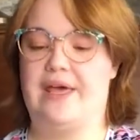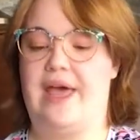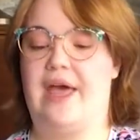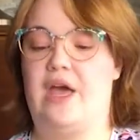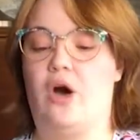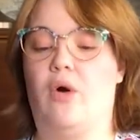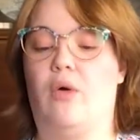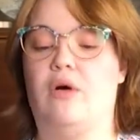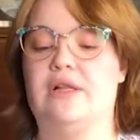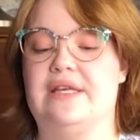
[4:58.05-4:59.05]
a
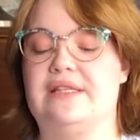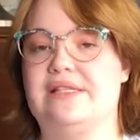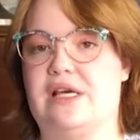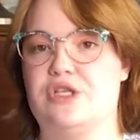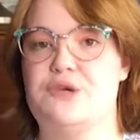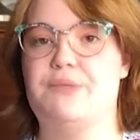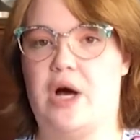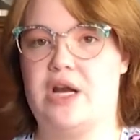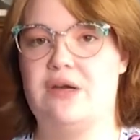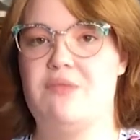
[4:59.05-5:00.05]
hole in the center
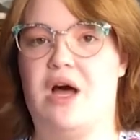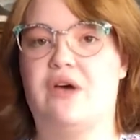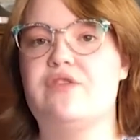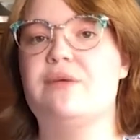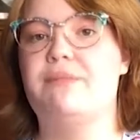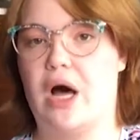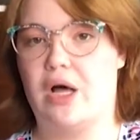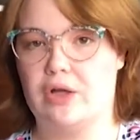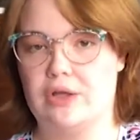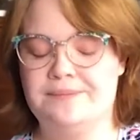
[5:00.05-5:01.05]
bottom of the bottle.